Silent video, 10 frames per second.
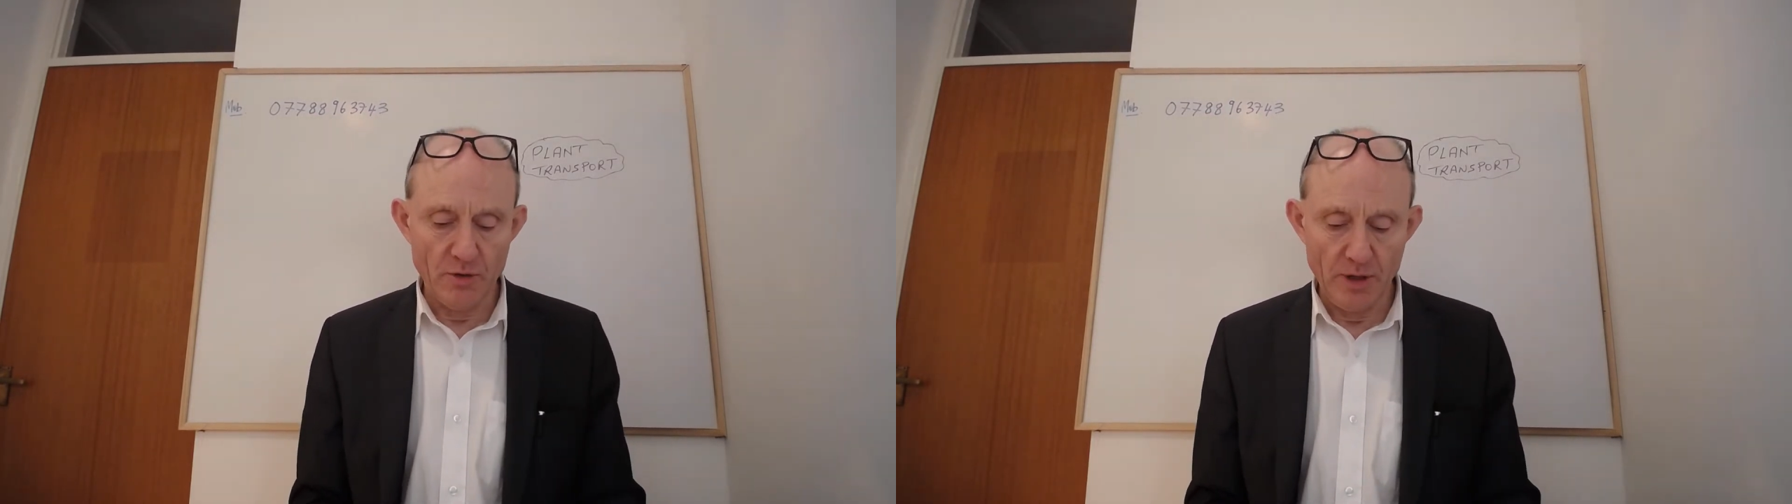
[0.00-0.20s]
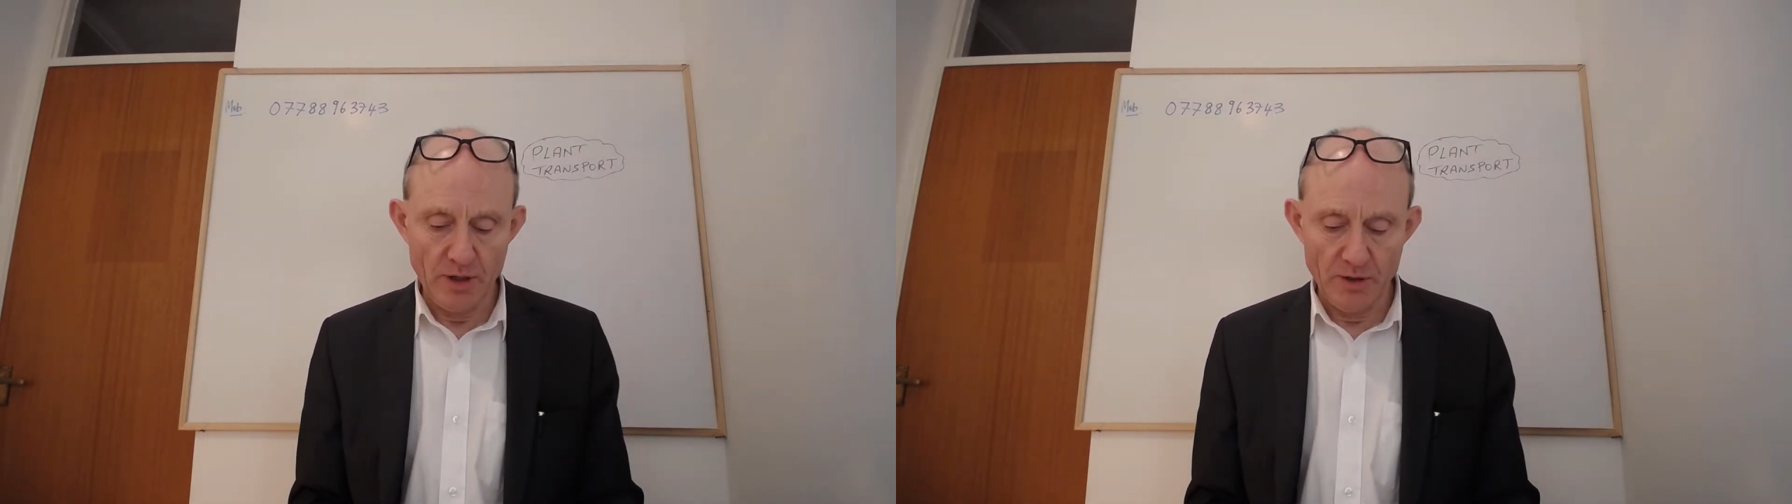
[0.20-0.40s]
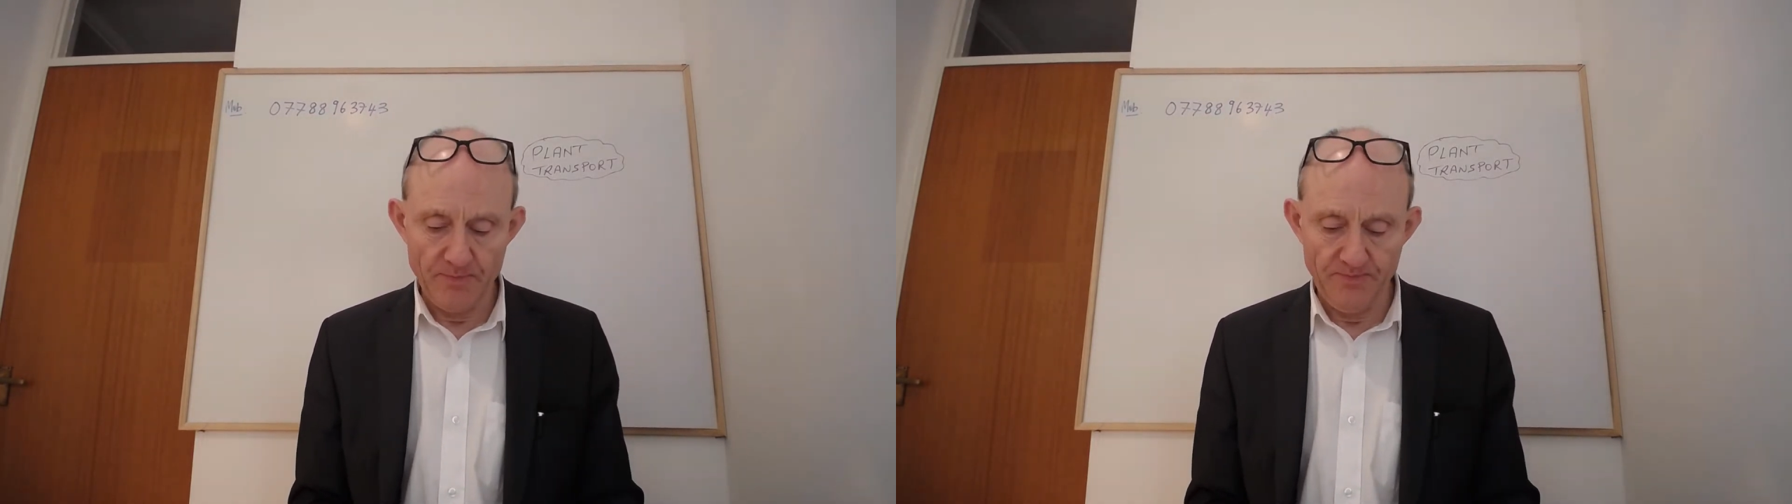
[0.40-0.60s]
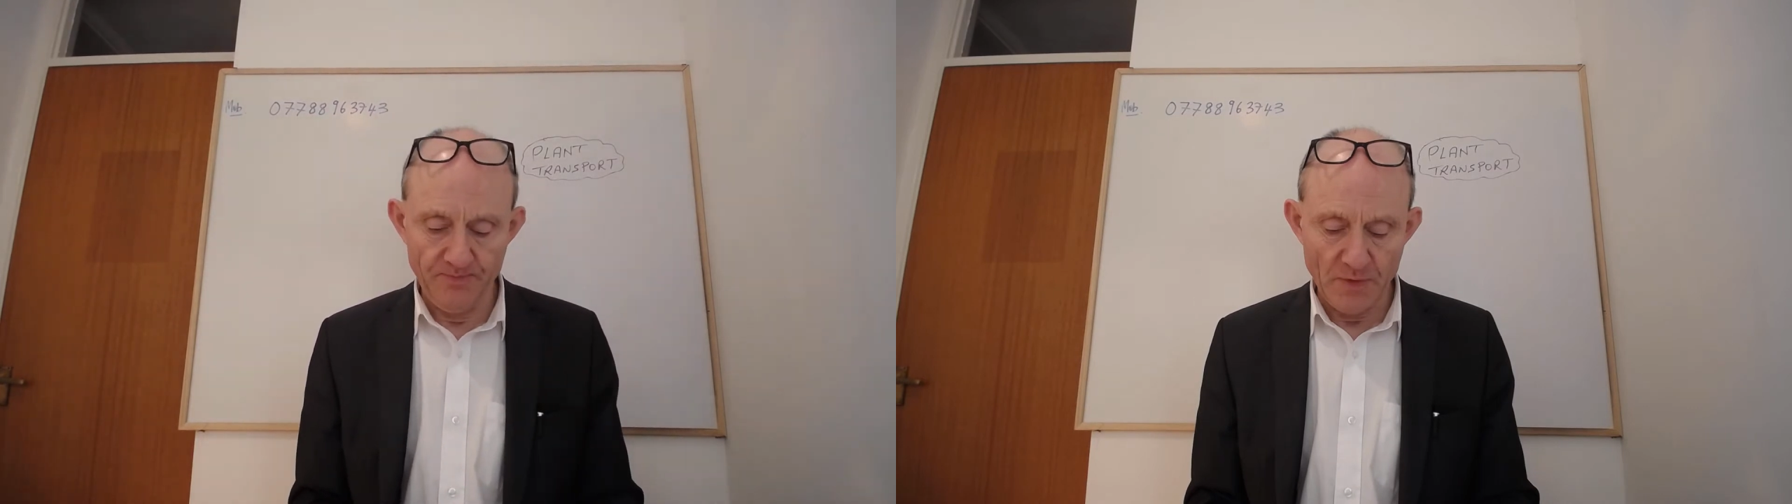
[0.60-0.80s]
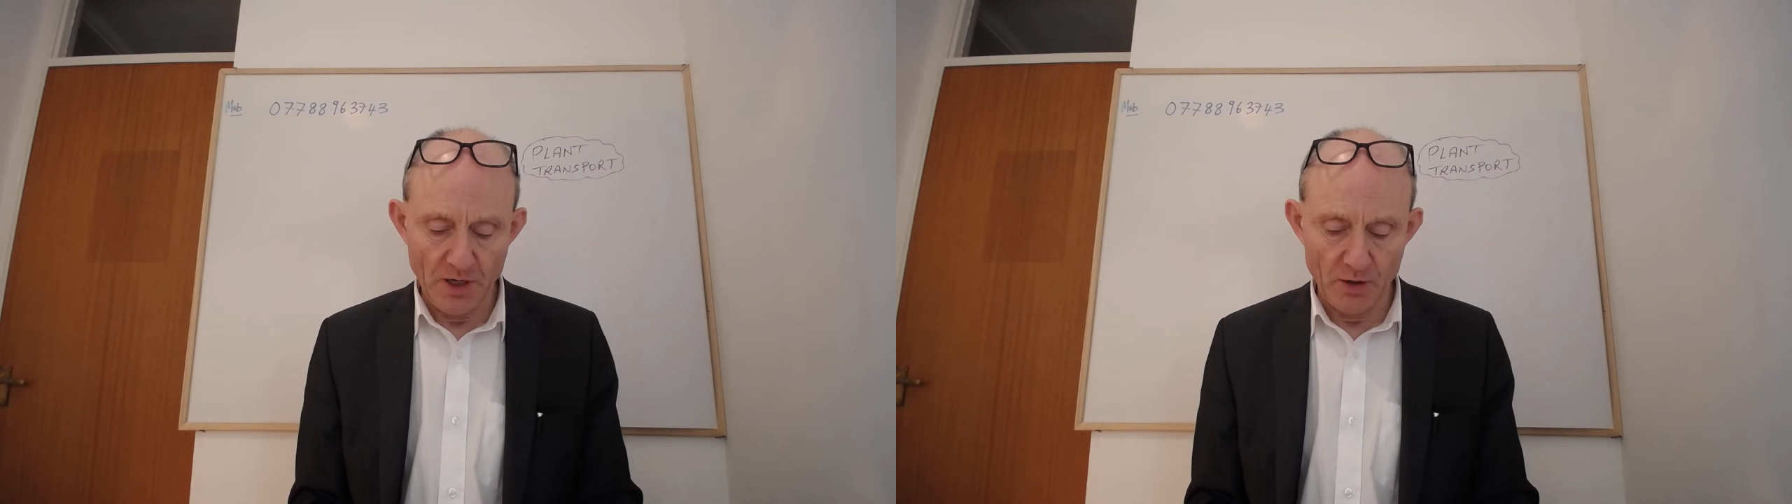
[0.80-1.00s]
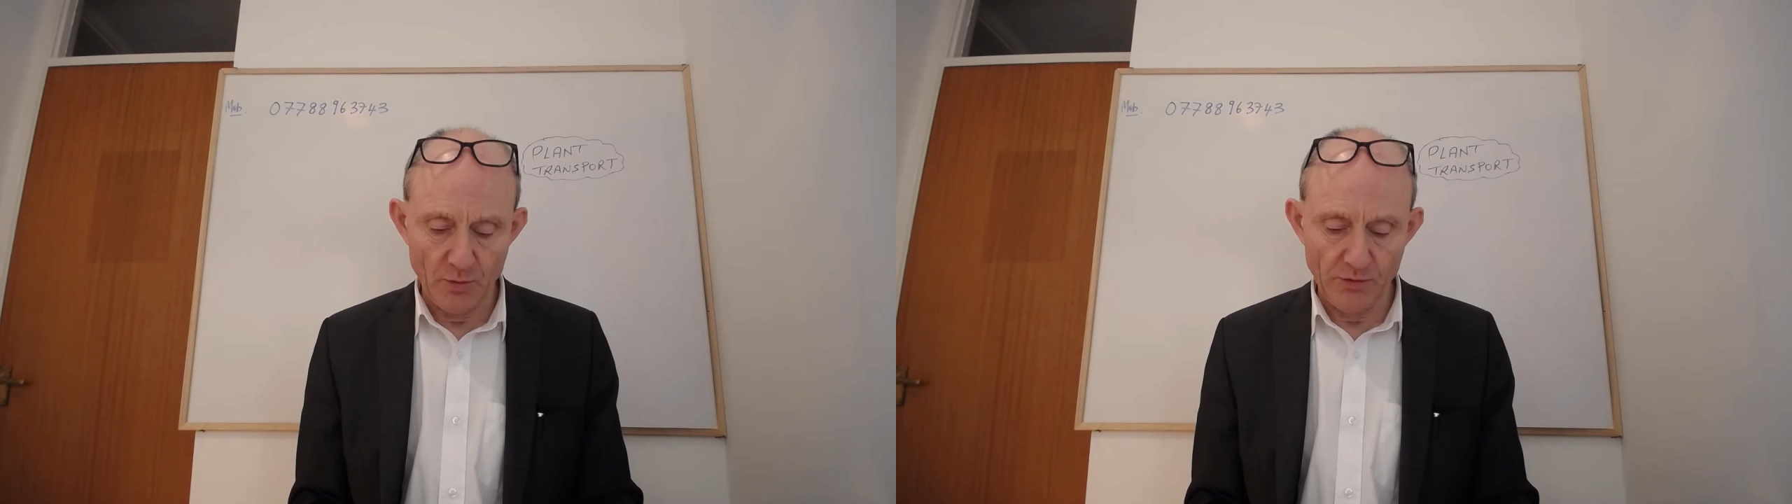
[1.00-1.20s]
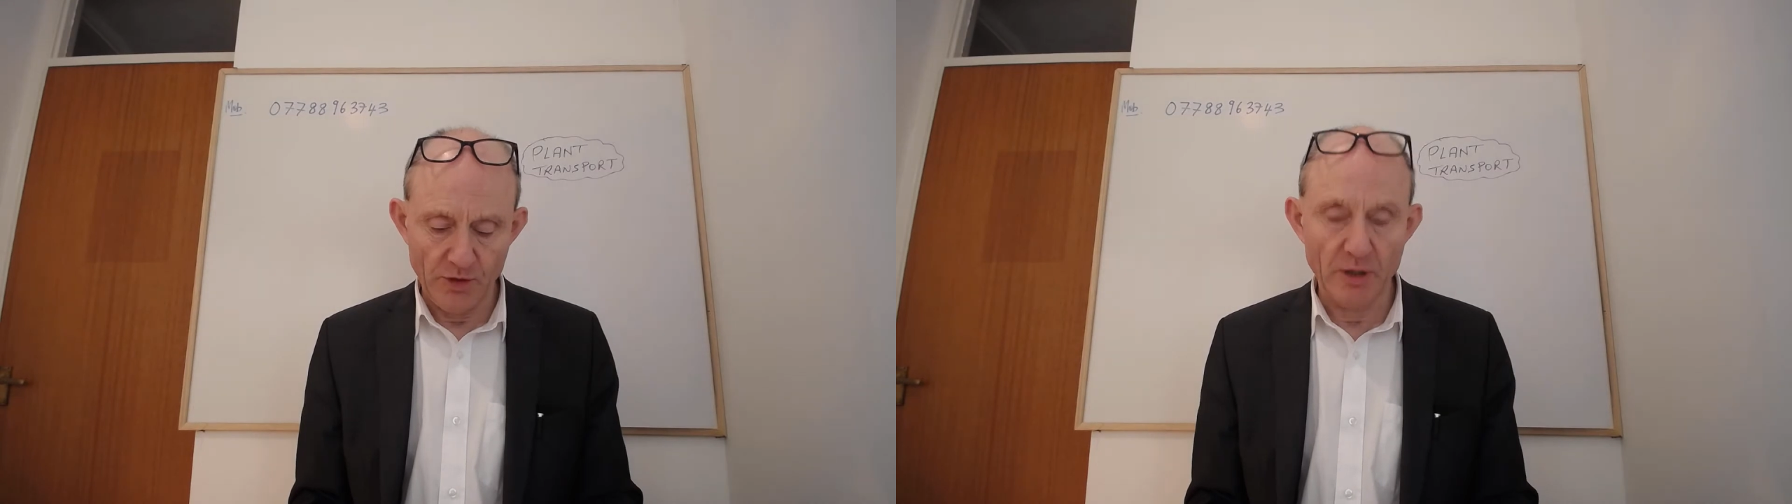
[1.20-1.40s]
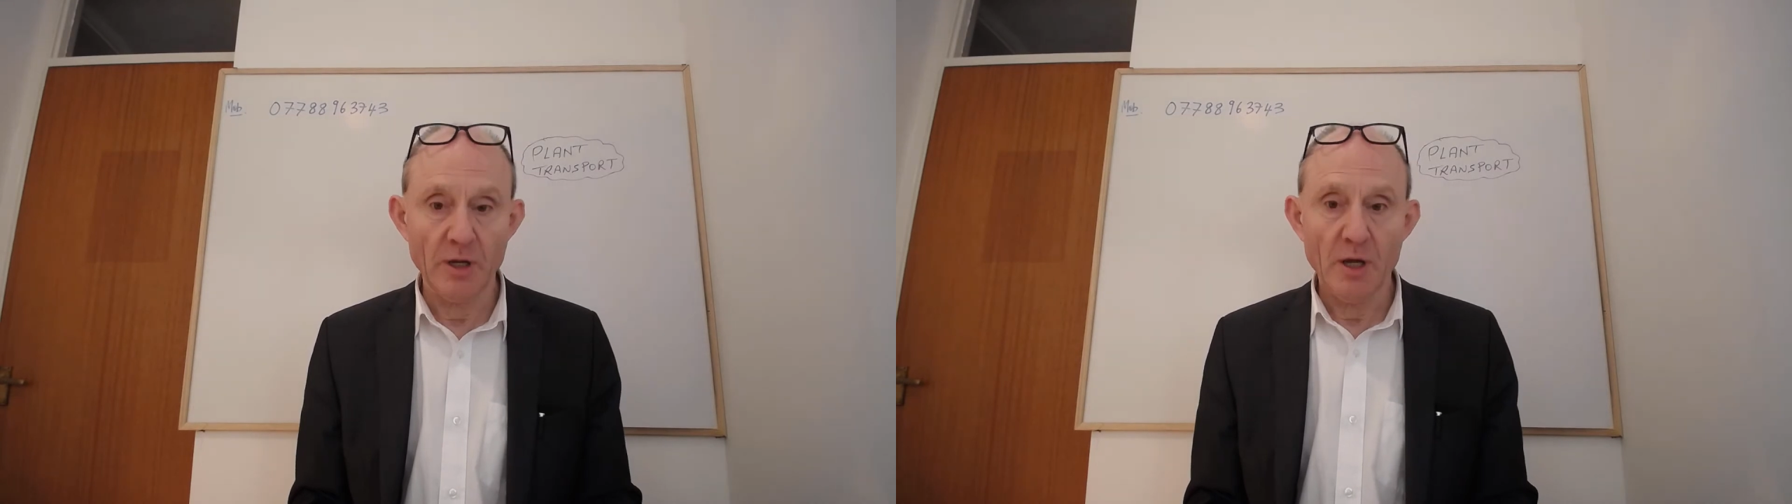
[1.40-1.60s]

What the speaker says: here goes then.